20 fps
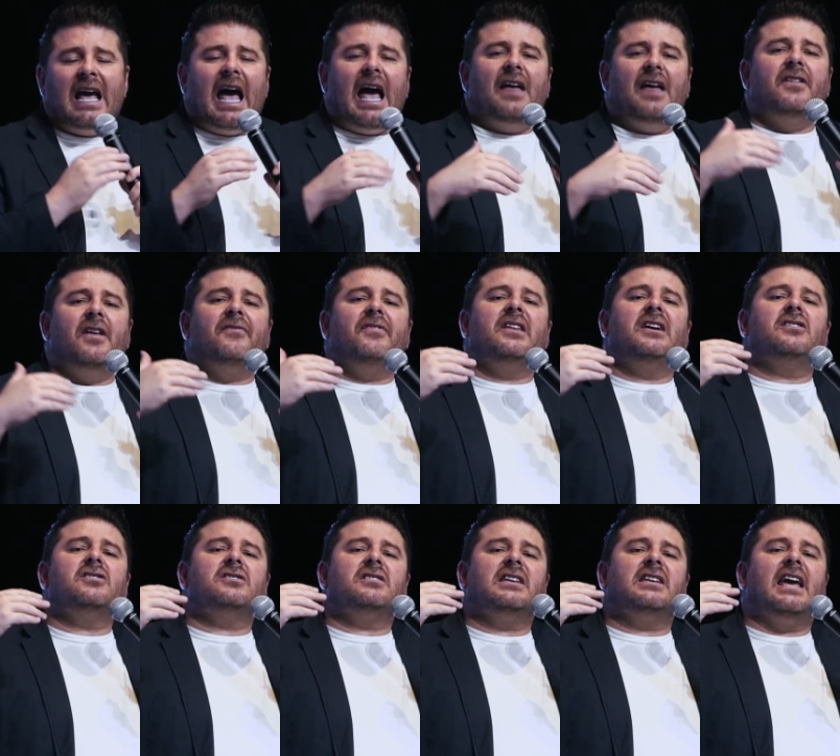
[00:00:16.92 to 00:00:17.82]
And then
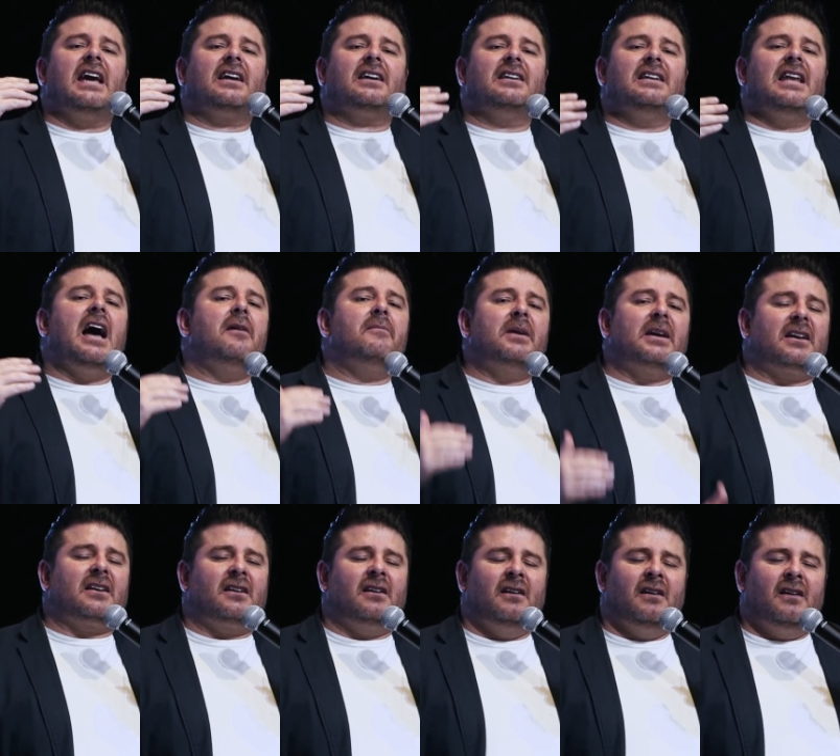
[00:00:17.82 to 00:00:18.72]
there's the
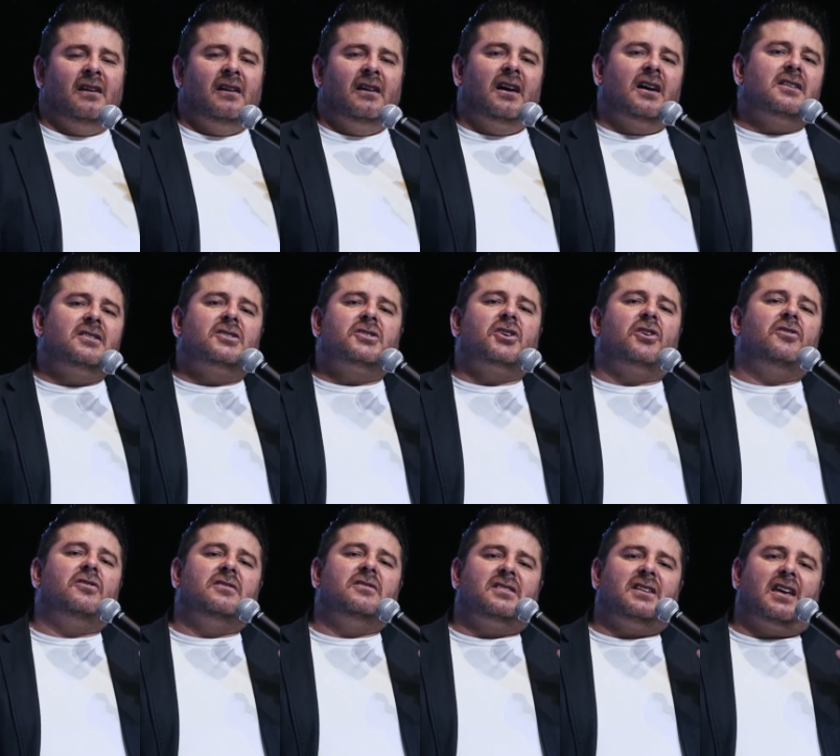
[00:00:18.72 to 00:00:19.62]
economic
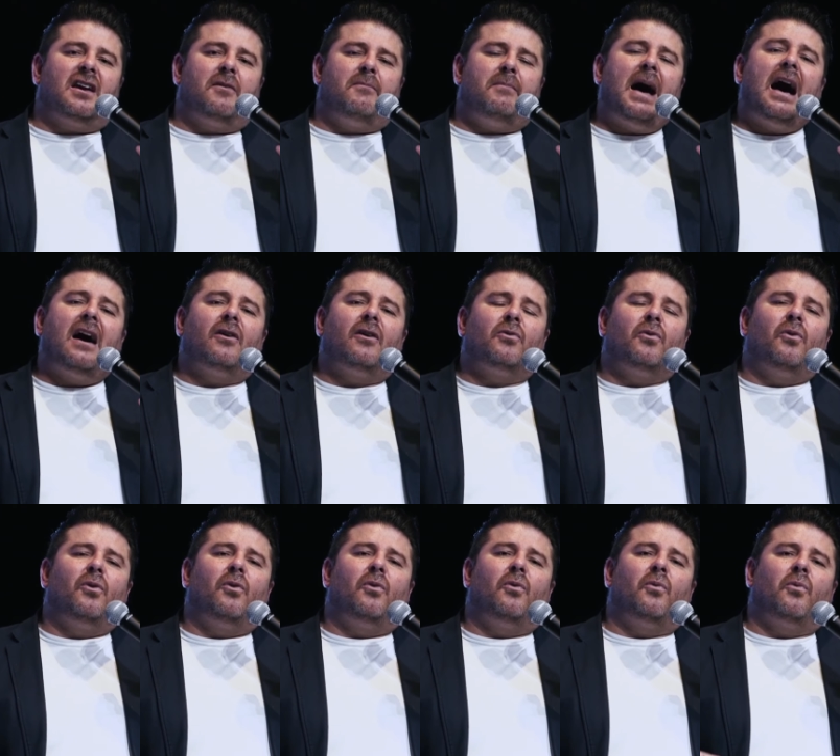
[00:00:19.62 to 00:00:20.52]
uncertainty about
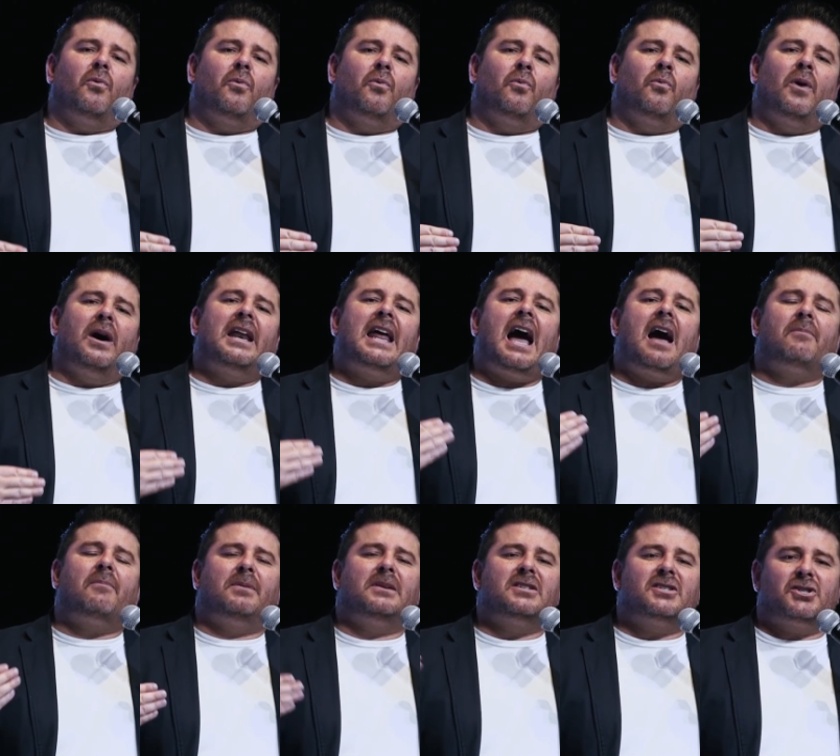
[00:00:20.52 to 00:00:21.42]
what
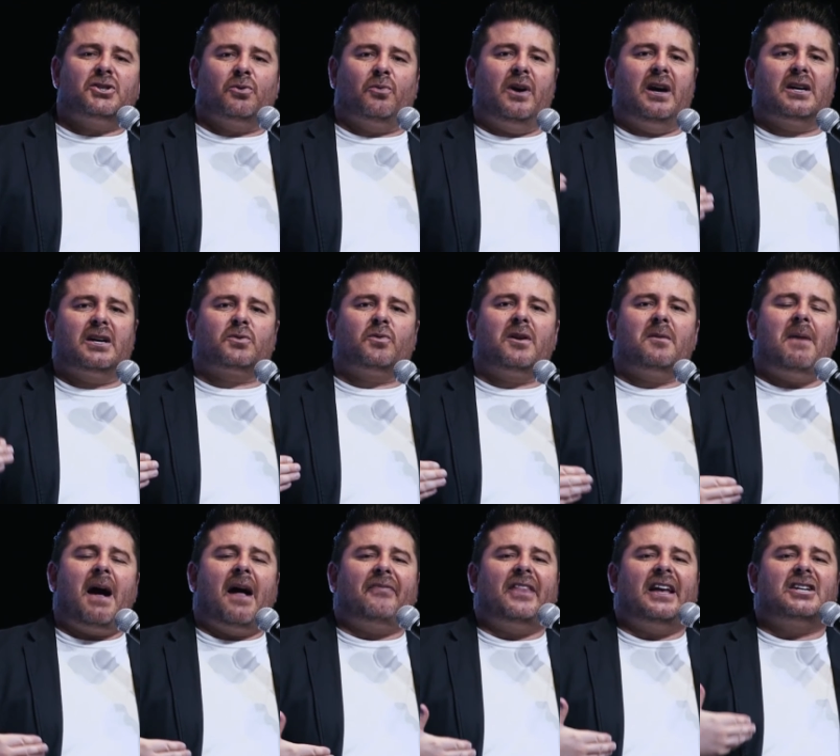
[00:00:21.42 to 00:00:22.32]
happens to us. What
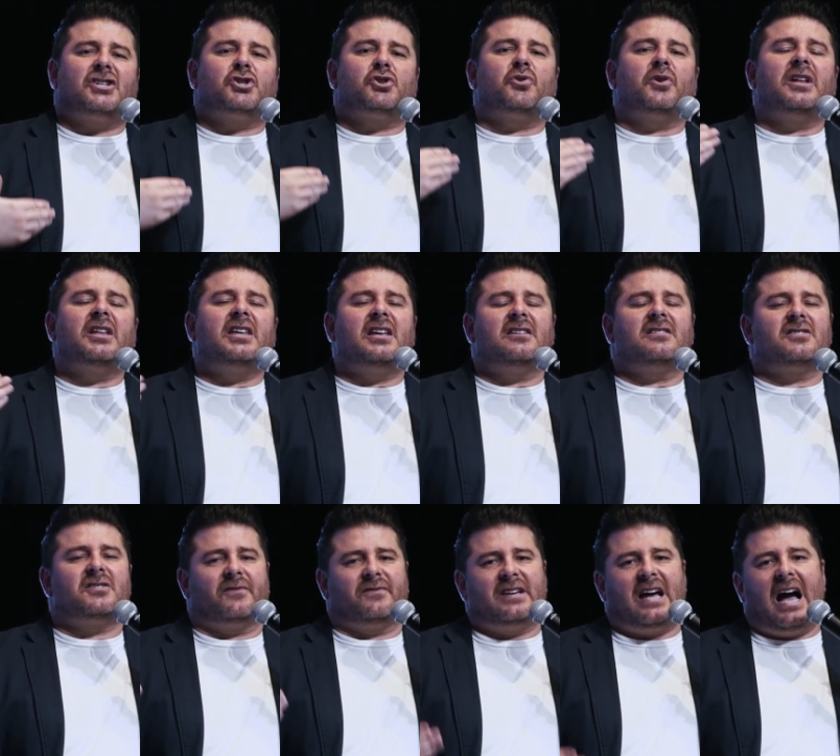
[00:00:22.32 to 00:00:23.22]
about that
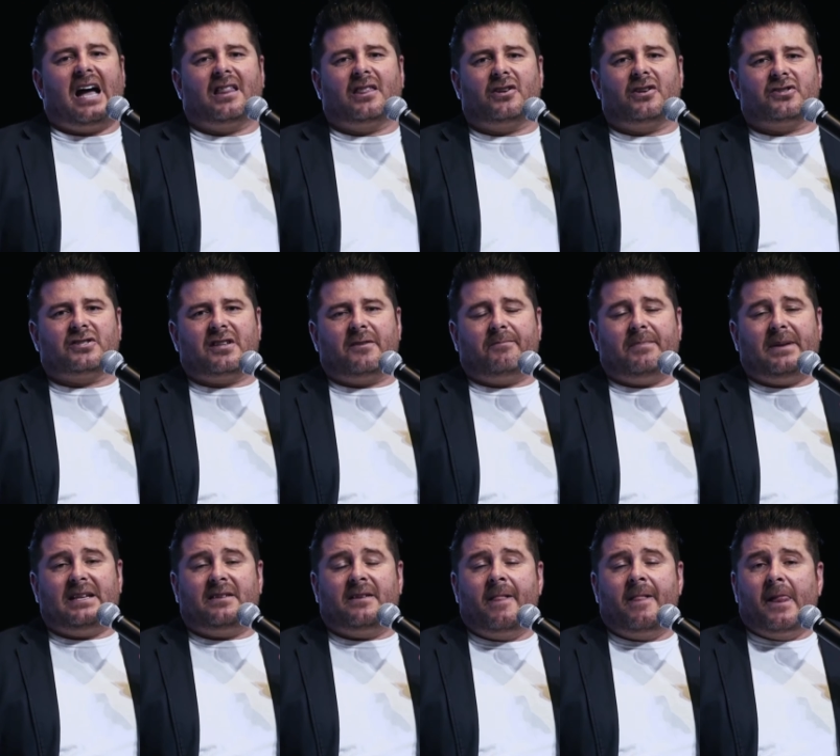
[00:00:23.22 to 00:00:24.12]
trillions of dollars that have
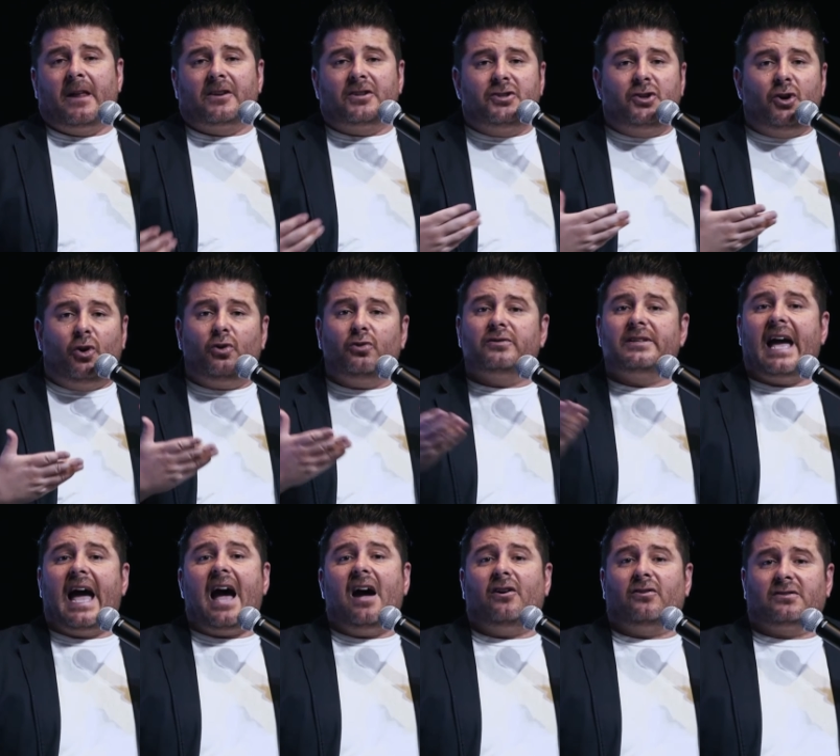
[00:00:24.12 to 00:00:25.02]
been doled
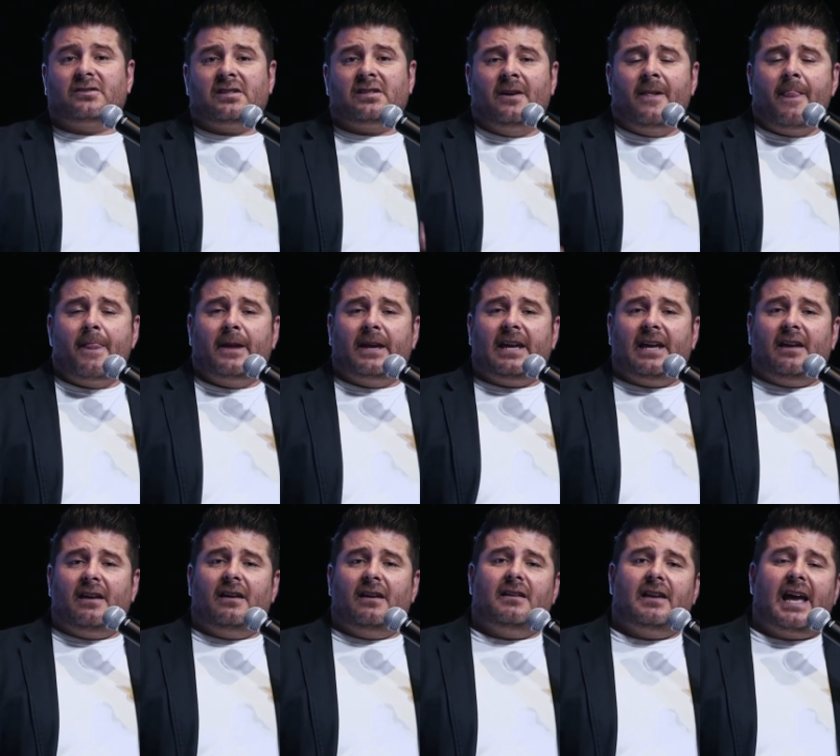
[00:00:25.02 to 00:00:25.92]
out
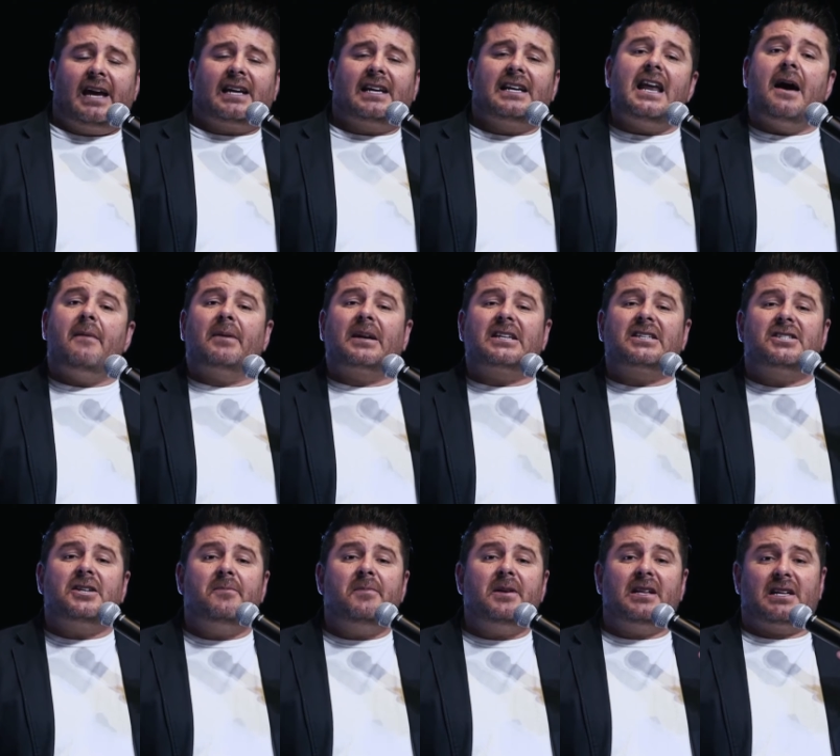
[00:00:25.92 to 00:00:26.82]
in economic
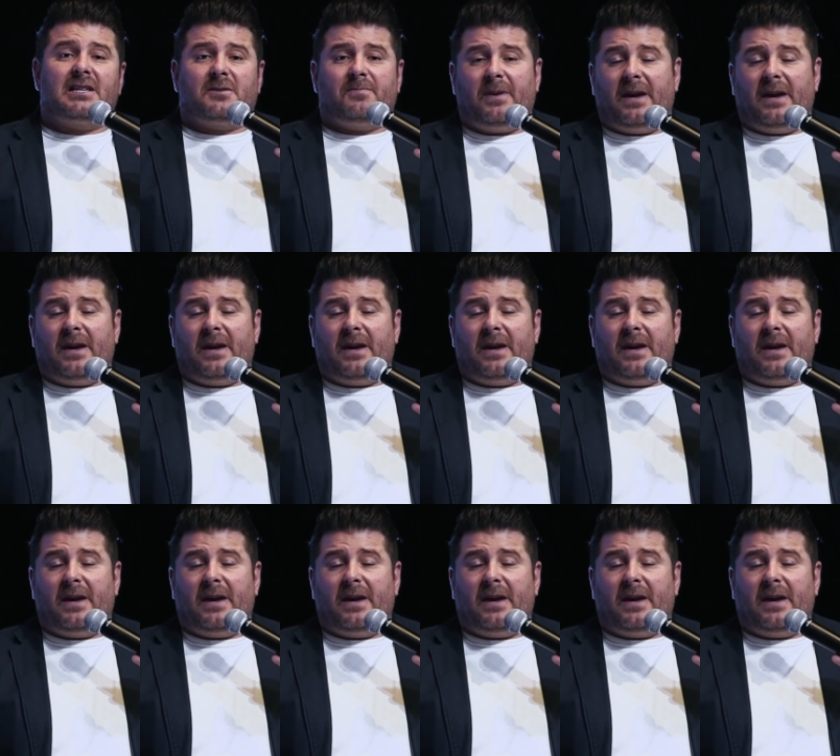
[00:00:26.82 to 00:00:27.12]
stimulus